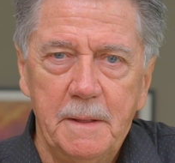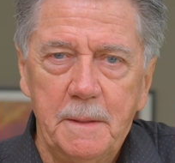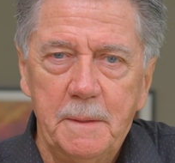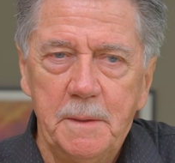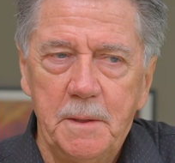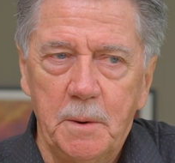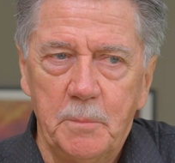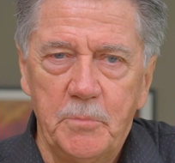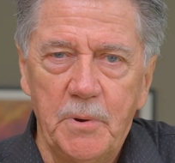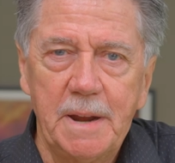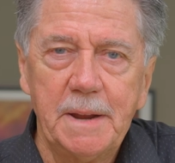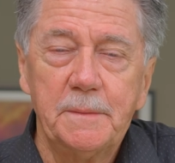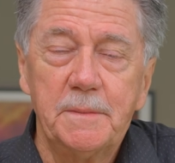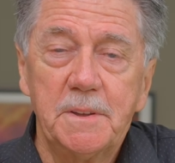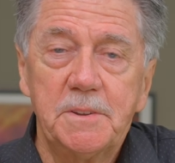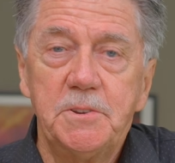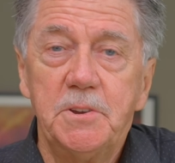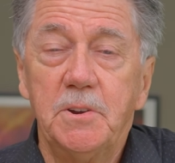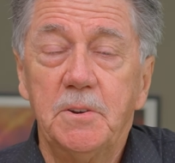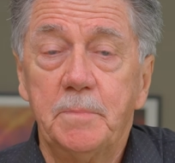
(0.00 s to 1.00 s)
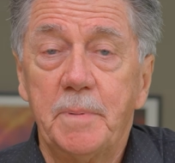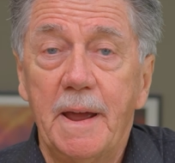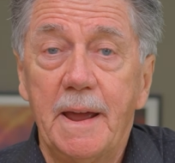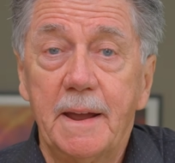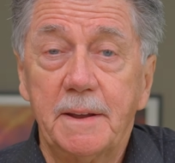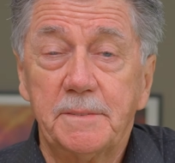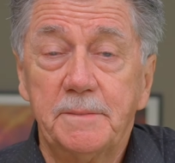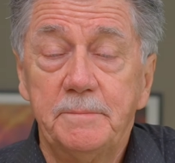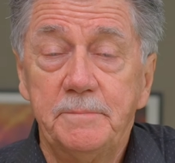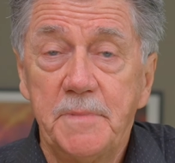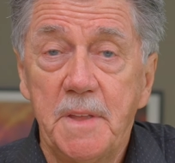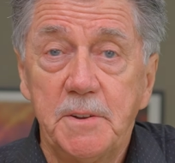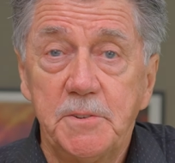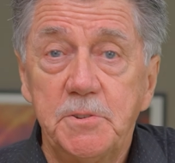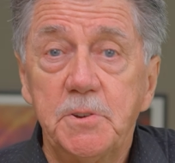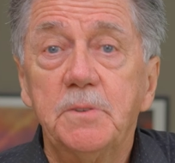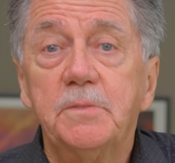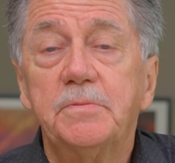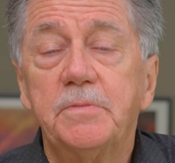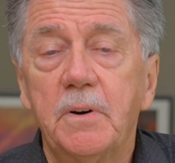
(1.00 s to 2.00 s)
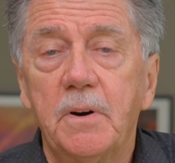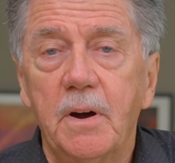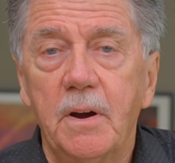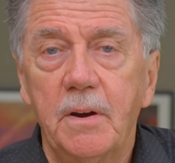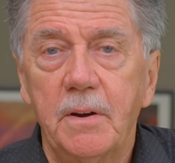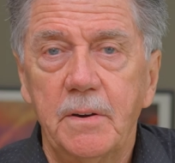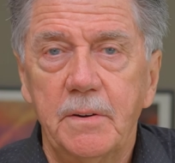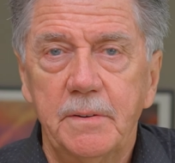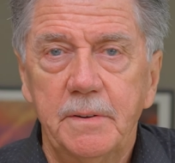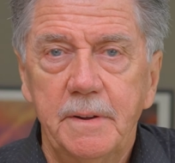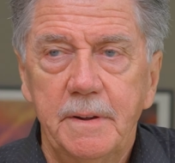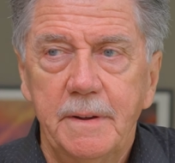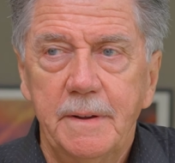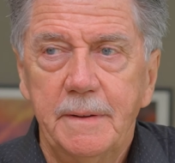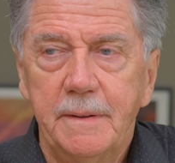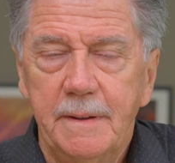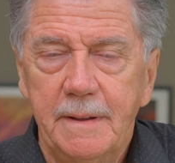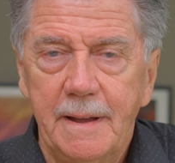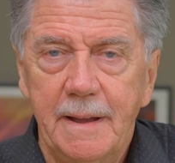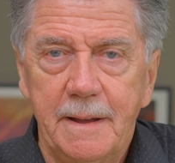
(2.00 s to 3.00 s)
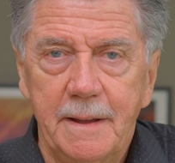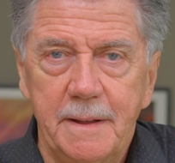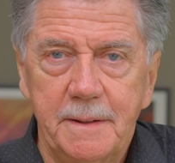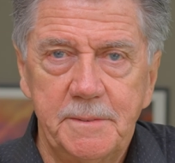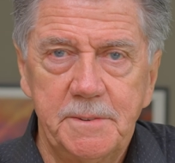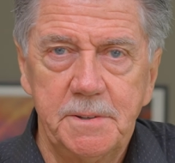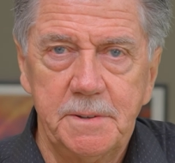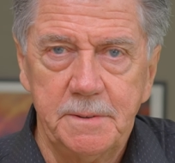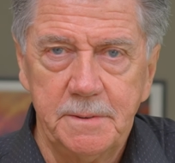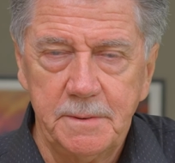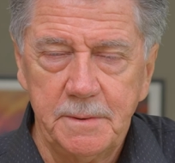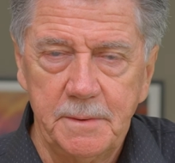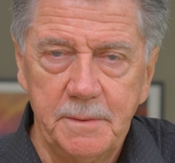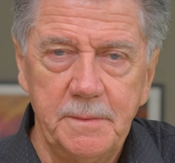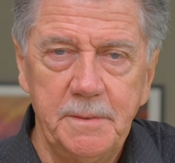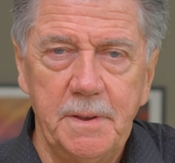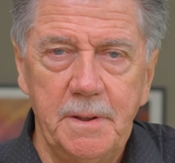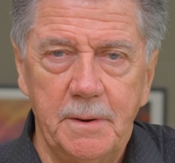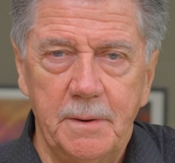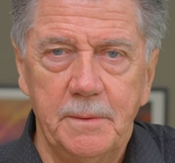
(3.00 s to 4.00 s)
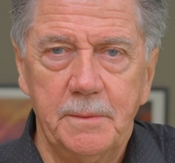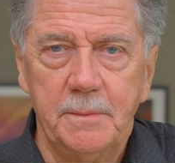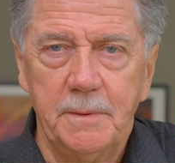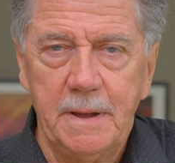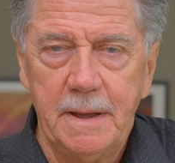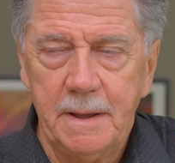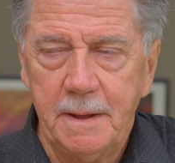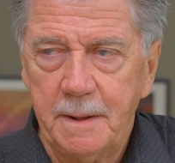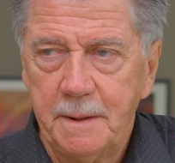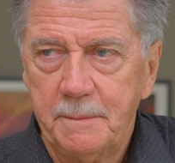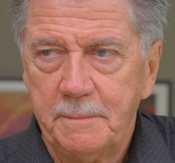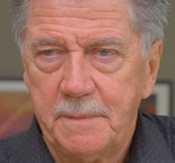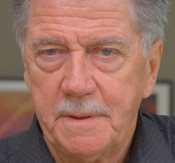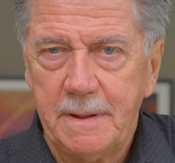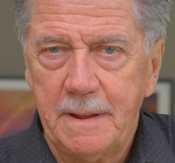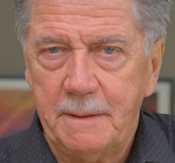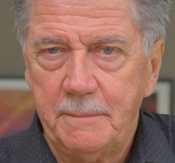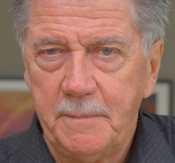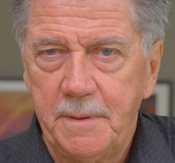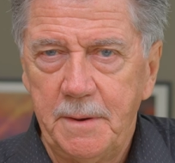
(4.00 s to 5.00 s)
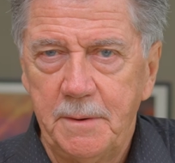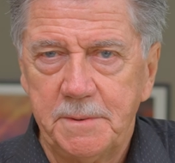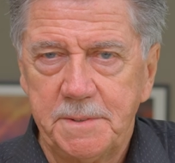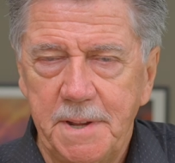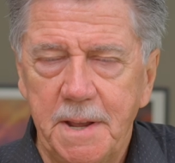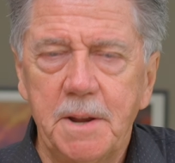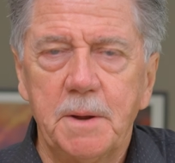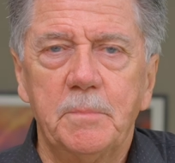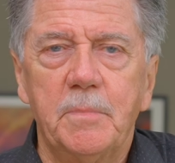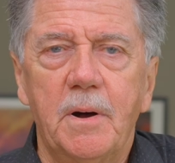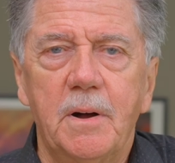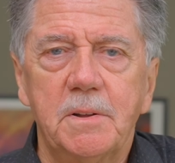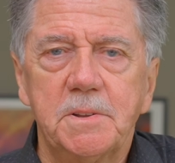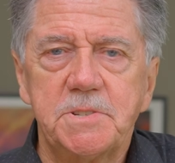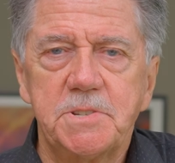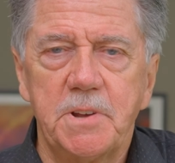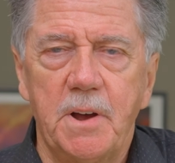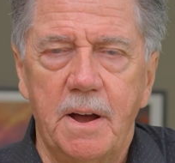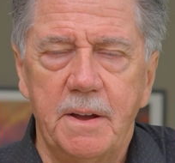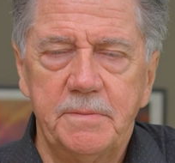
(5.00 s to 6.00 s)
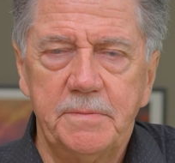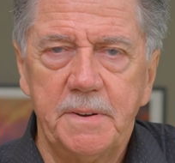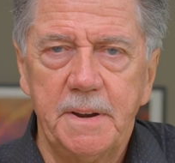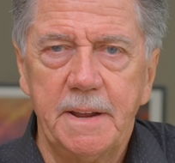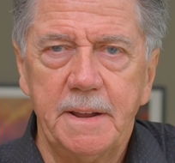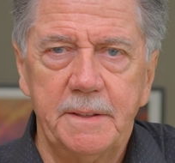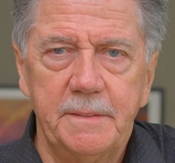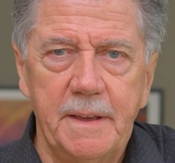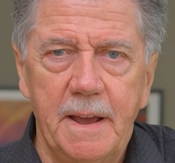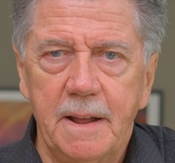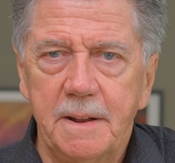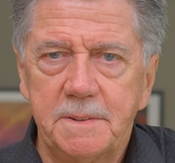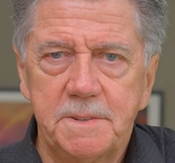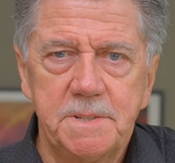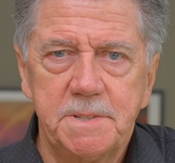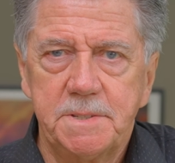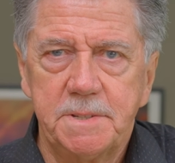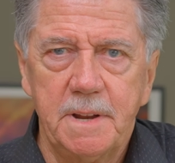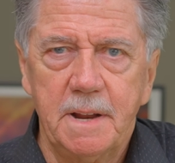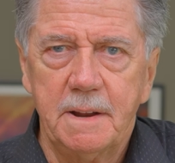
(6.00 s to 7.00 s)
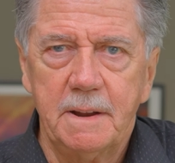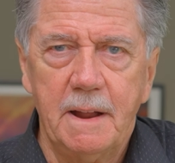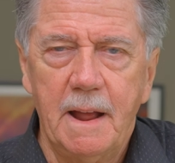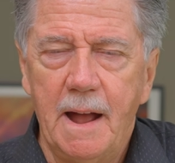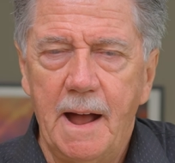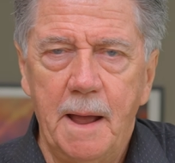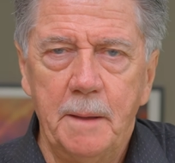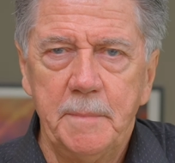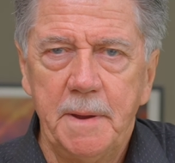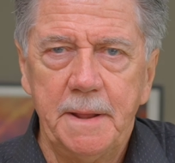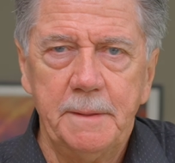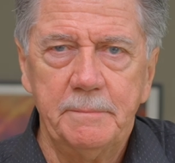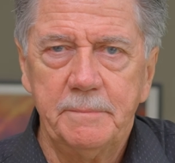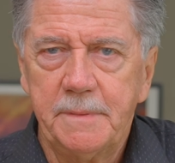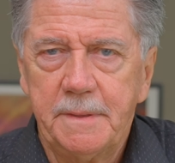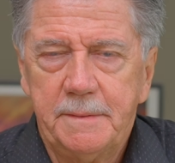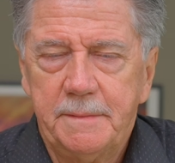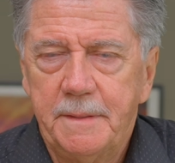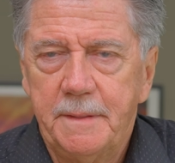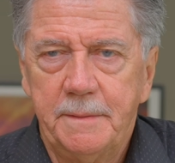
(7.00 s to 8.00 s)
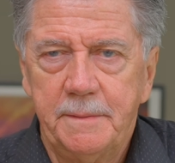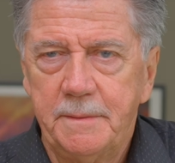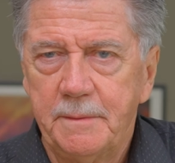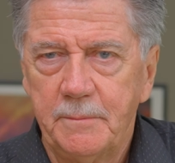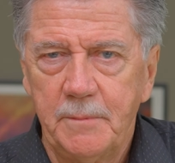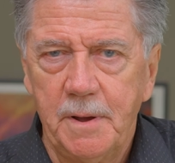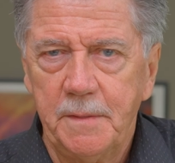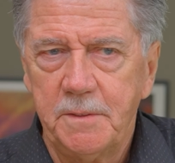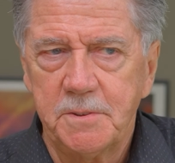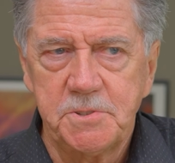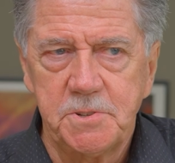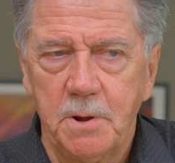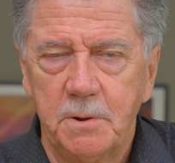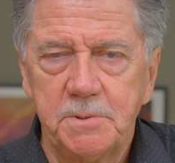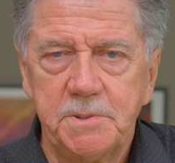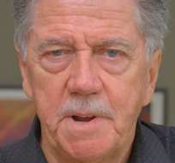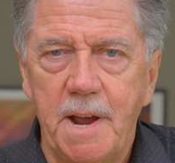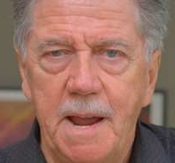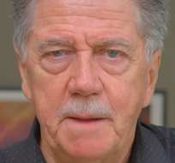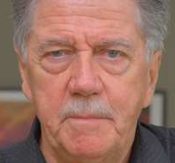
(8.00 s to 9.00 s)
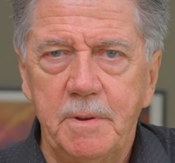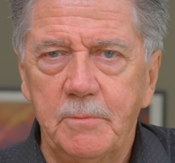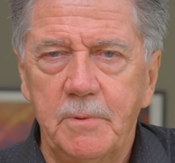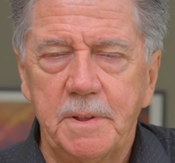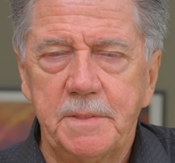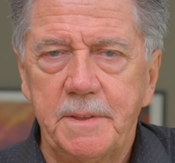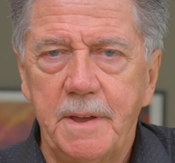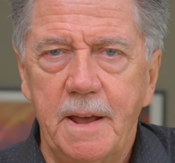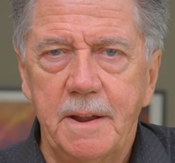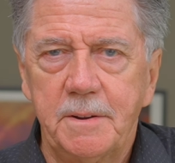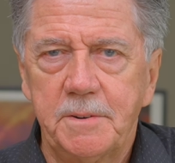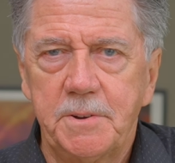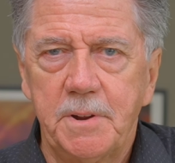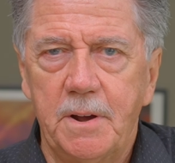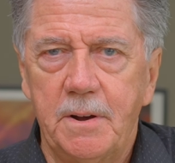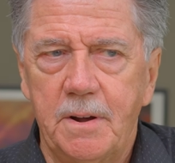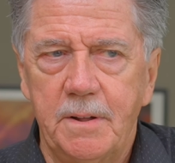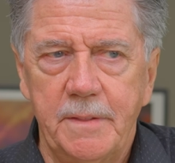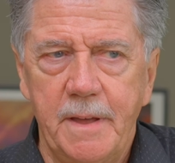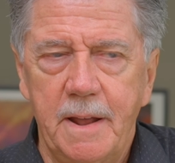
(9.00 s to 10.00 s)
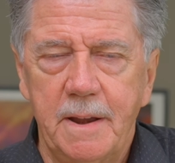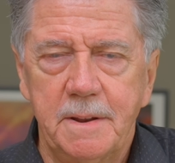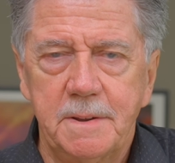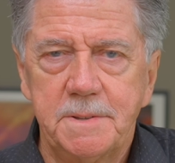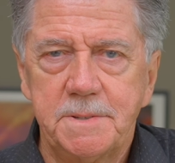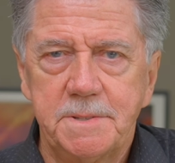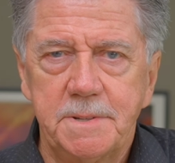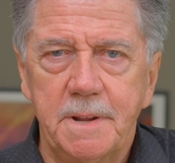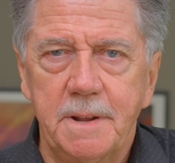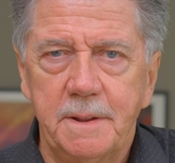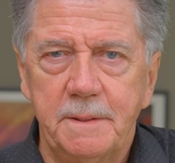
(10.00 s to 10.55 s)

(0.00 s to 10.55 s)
bringing the cue back too far to hit a ball softly, that's, there's no timing with that at all. That is,